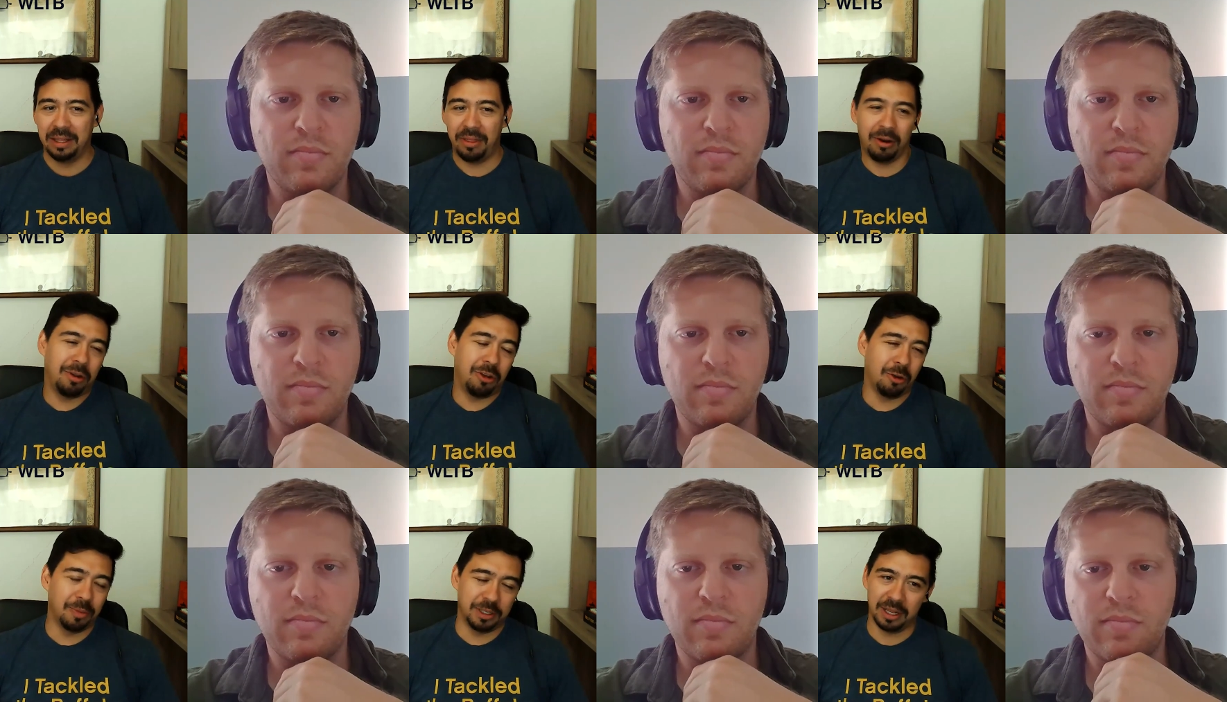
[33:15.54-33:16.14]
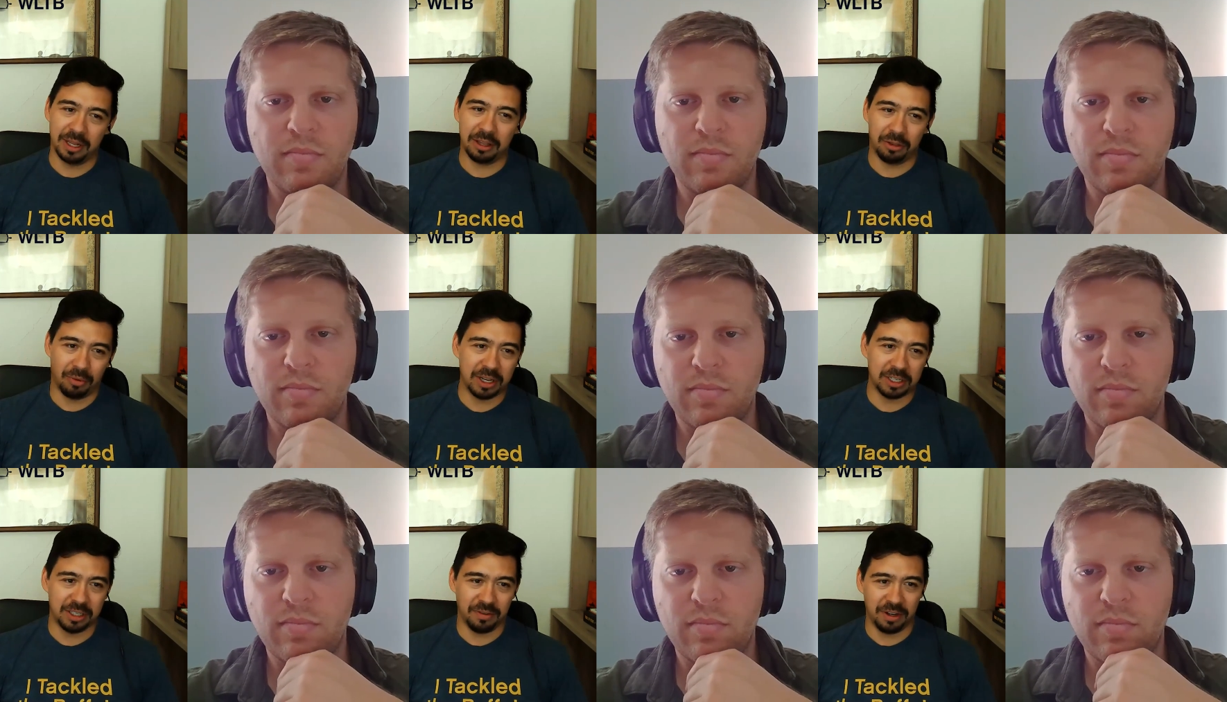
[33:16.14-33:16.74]
Speaker 1: They're humans like the
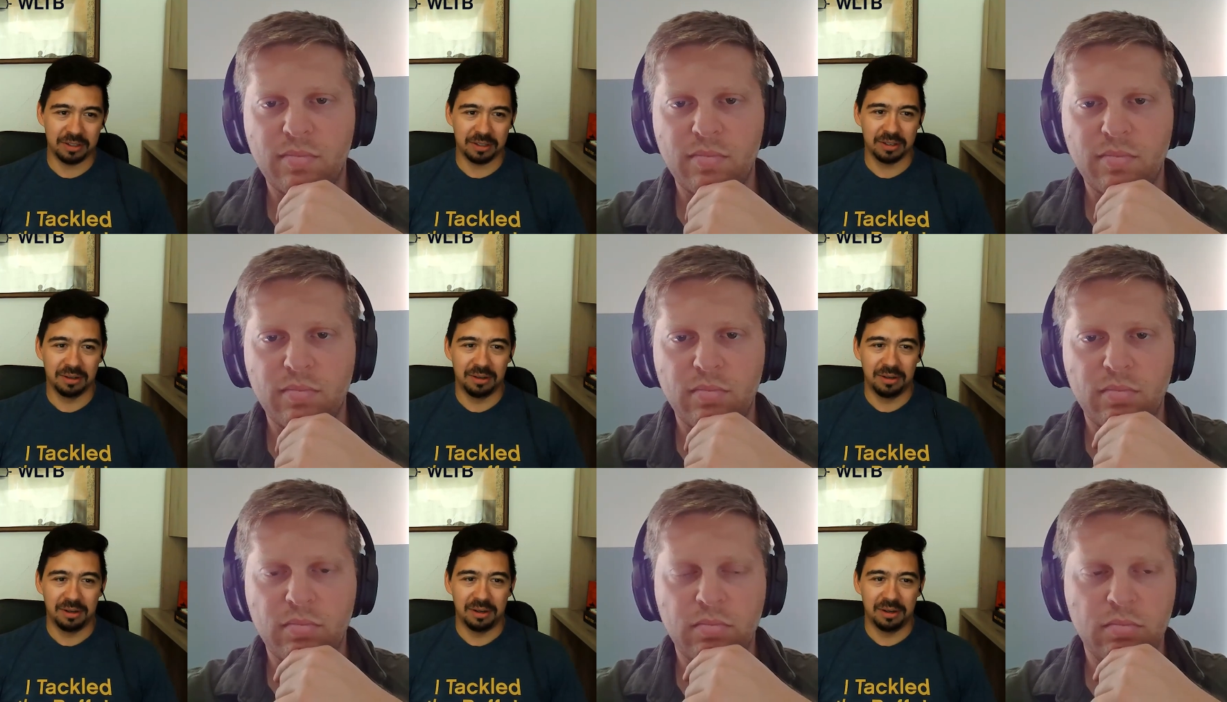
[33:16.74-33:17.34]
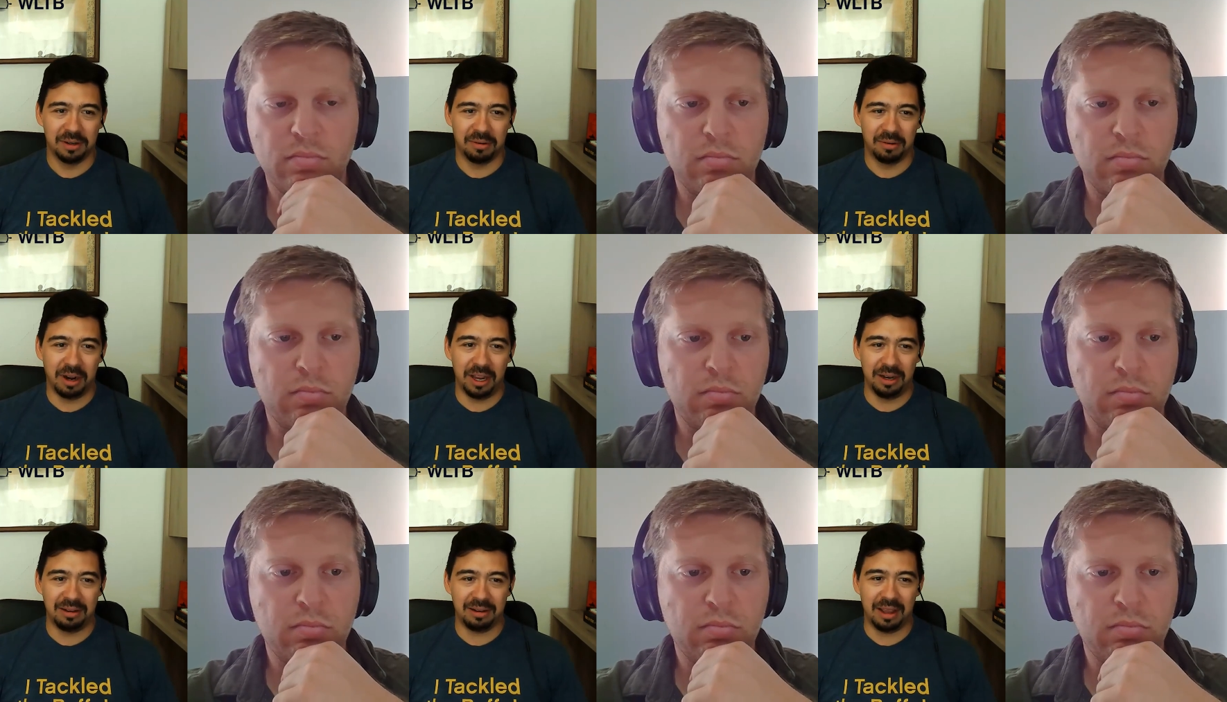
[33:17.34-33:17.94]
rest of us,
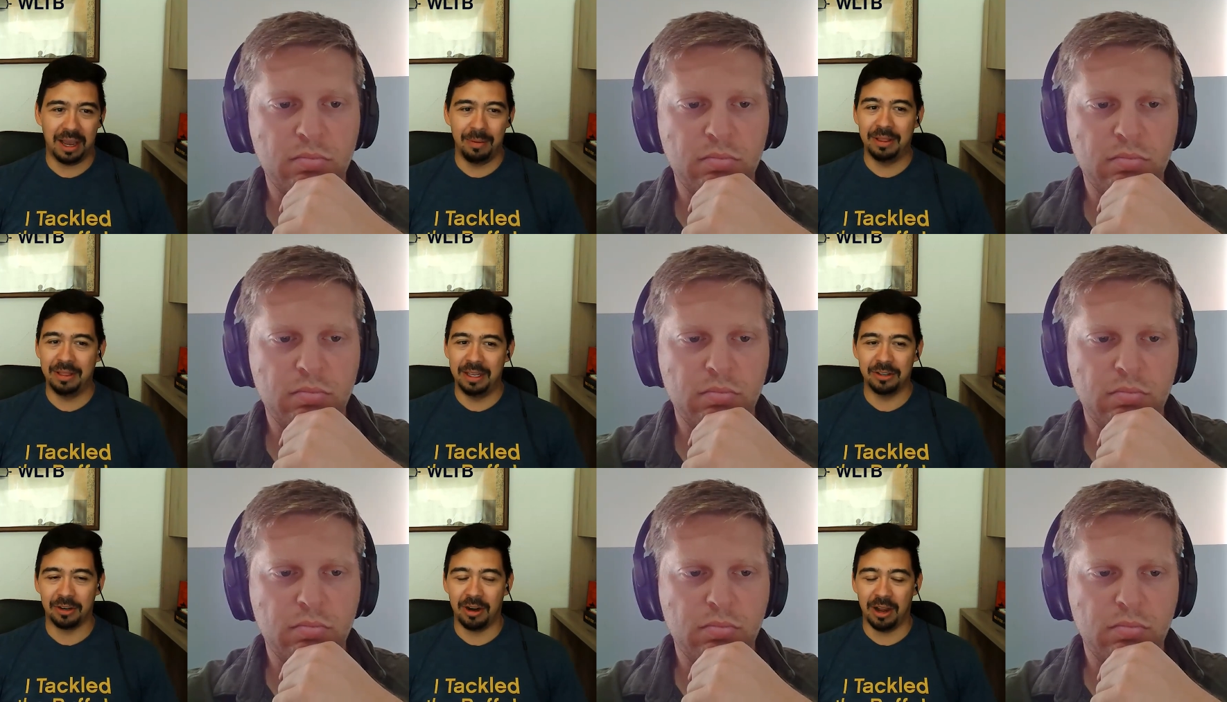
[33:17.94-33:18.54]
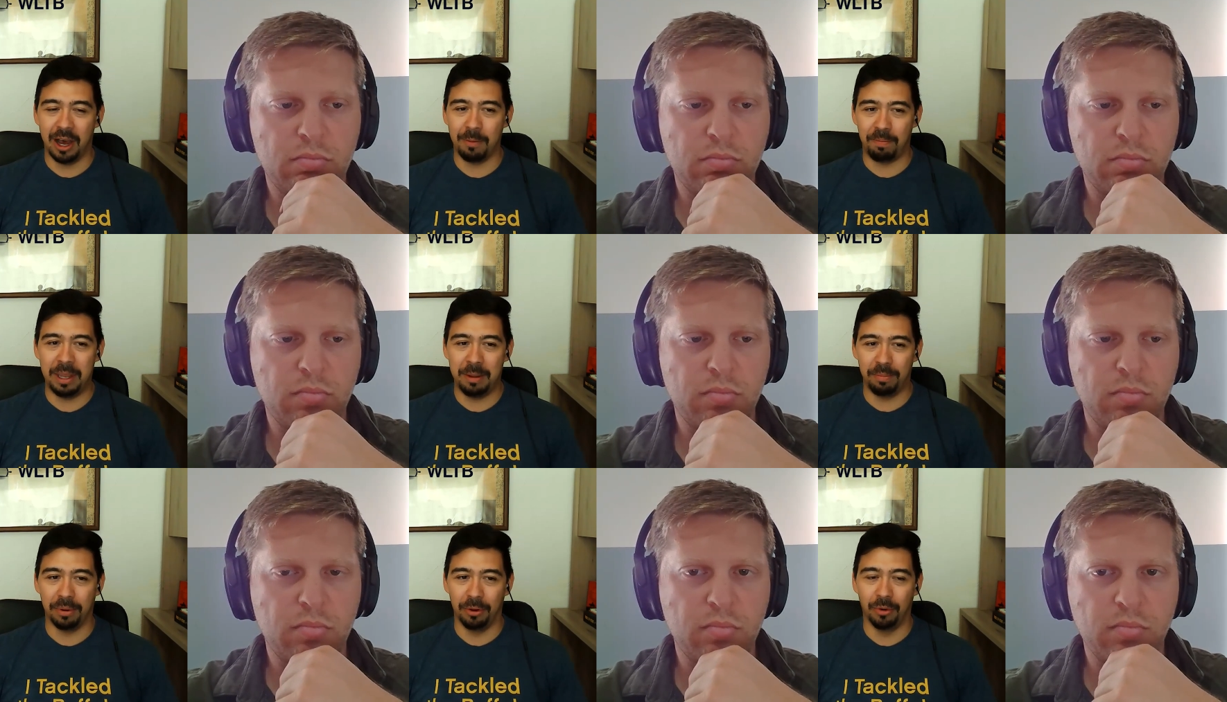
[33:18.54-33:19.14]
right? I mean, these are not
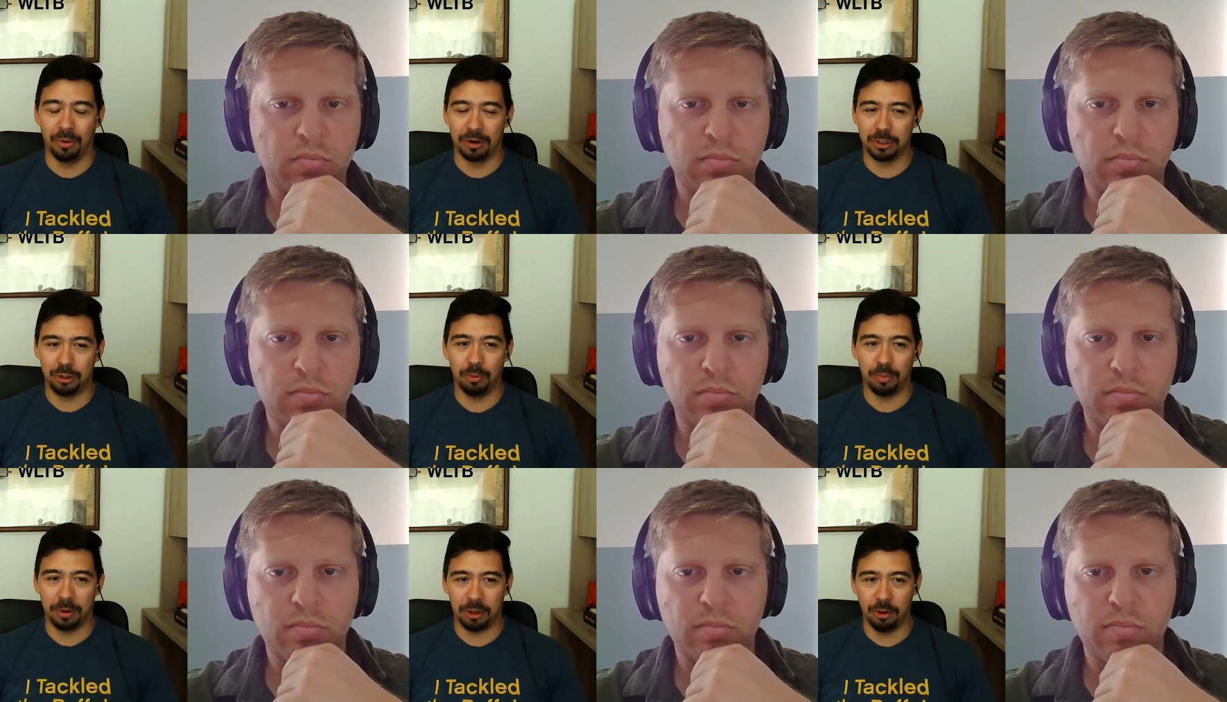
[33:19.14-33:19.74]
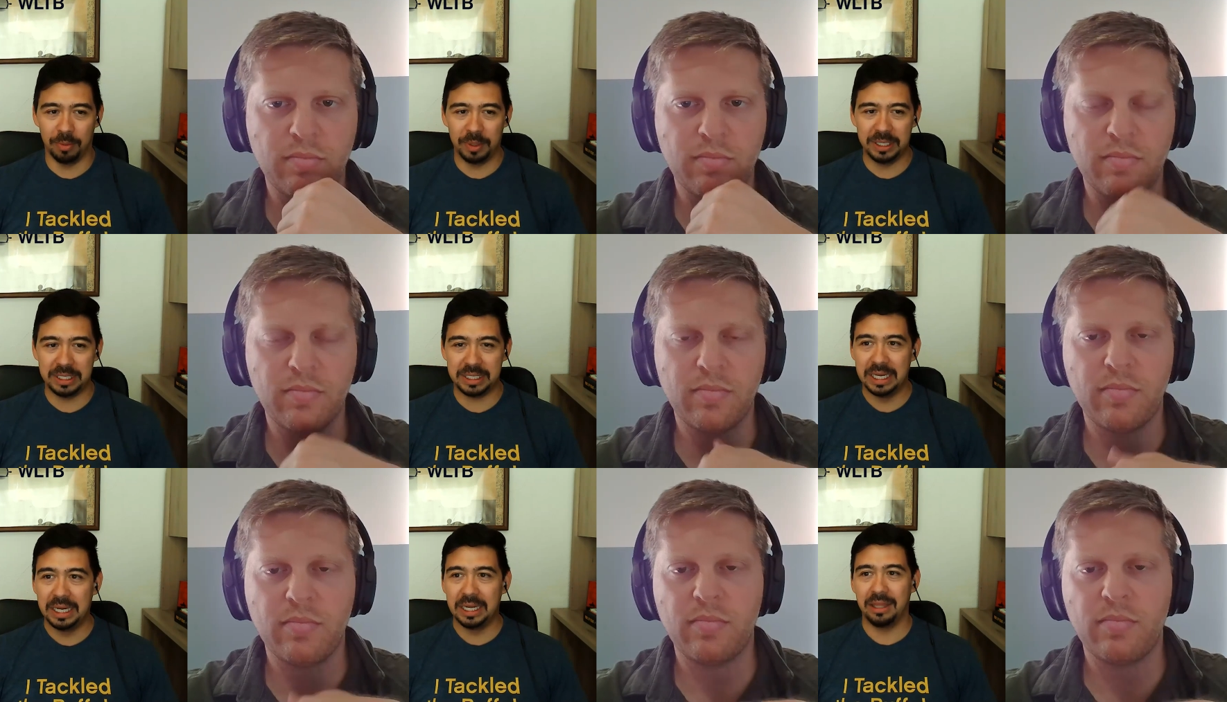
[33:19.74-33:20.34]
people who are
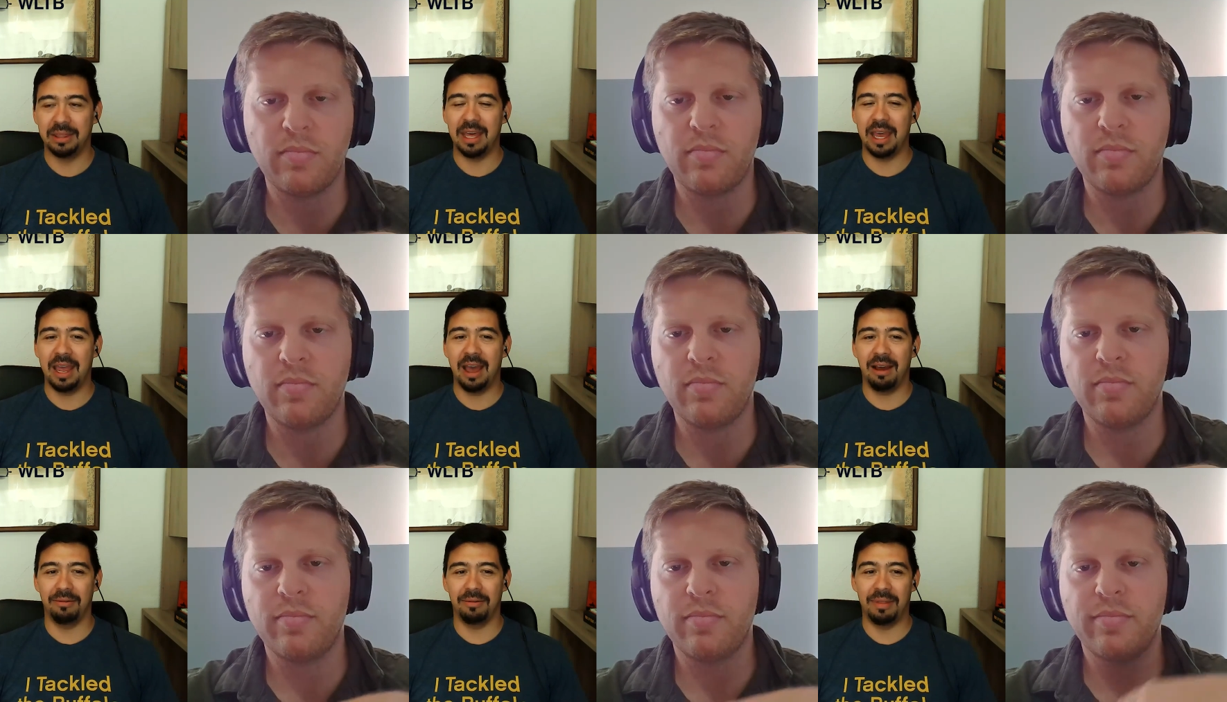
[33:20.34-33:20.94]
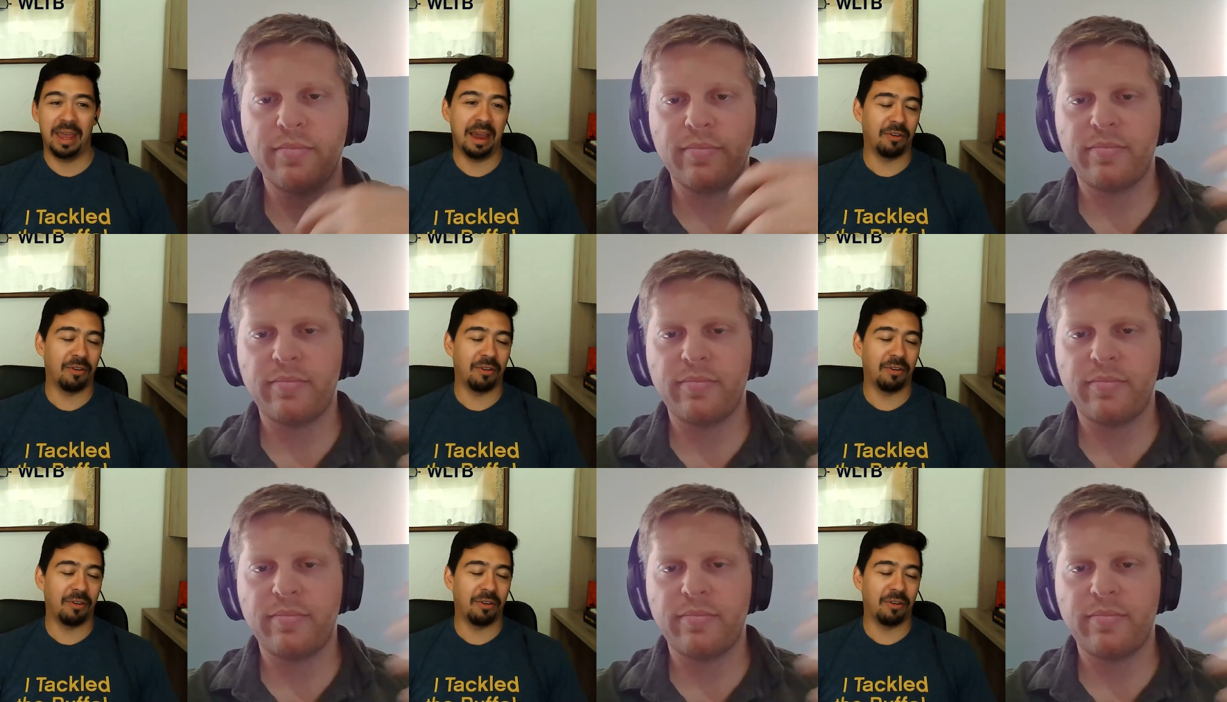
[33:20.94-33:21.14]
superhumans. They have, they